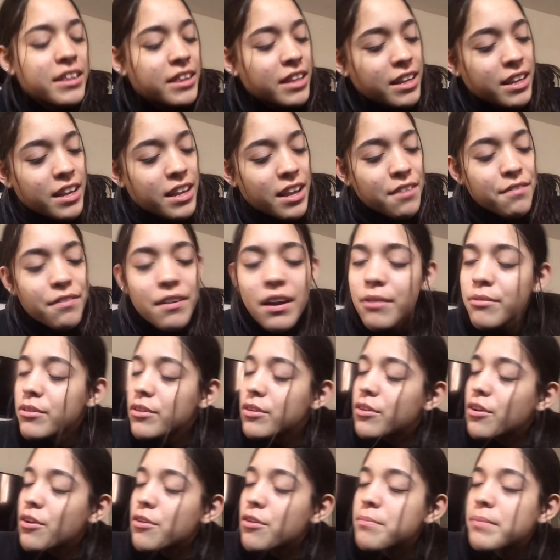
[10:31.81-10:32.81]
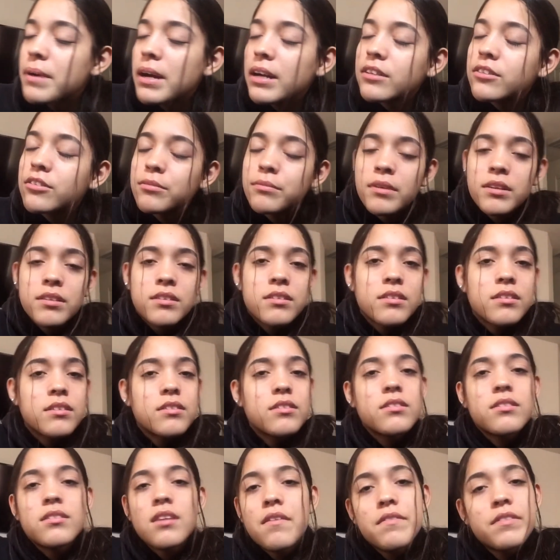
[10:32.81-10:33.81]
Like, if I would go back to my
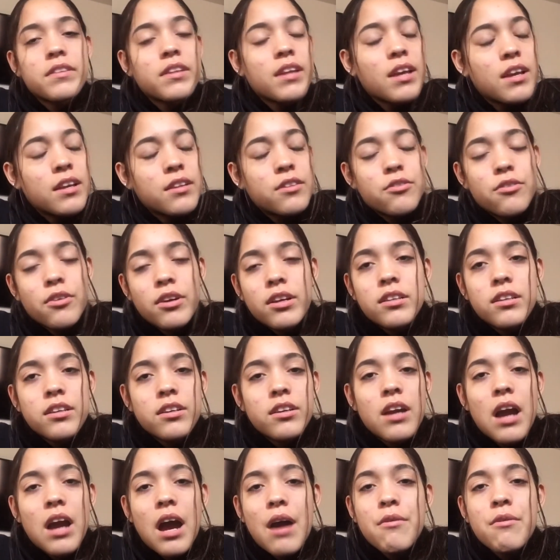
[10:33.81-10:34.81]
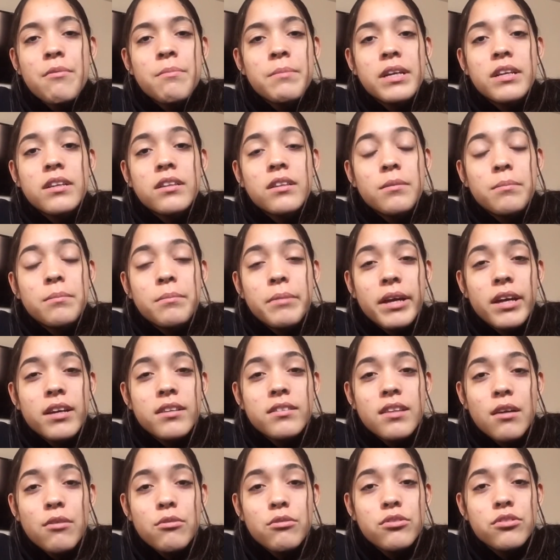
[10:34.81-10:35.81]
6th, 7th, 8th grade year, I will make it the
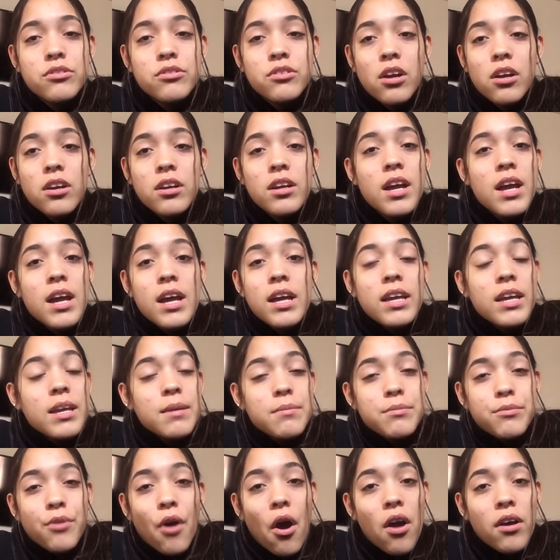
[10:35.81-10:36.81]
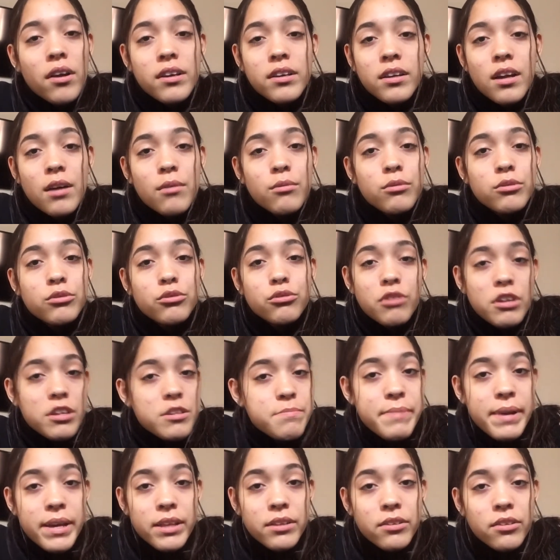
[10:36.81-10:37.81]
best. I will keep talking. I will
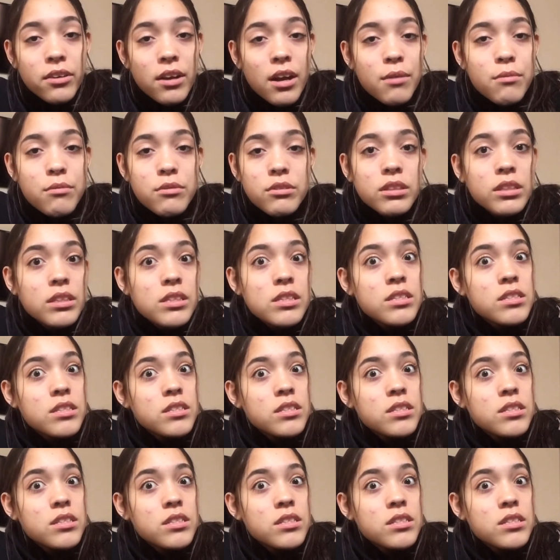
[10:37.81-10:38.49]
dress better. I would.